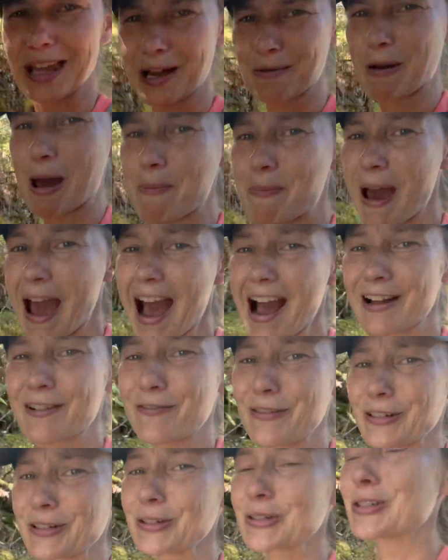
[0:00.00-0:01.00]
my pack
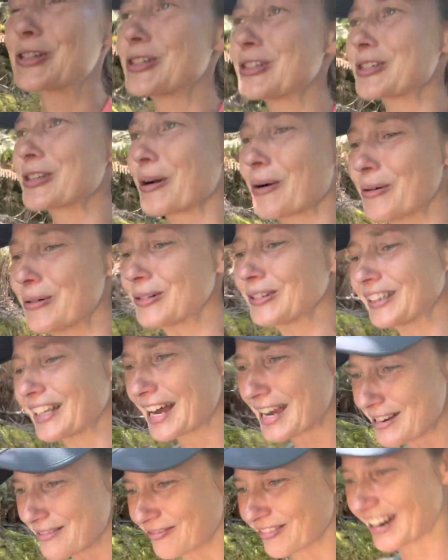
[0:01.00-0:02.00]
feels so
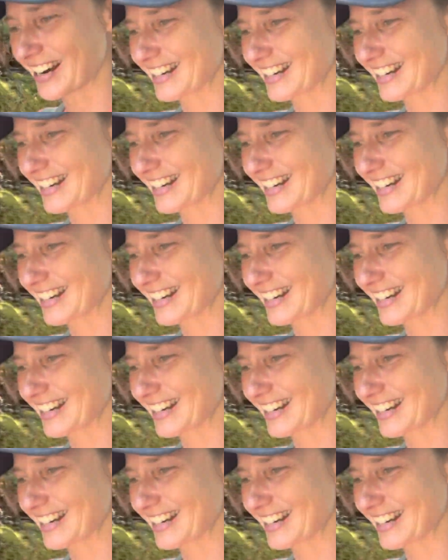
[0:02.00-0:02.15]
light right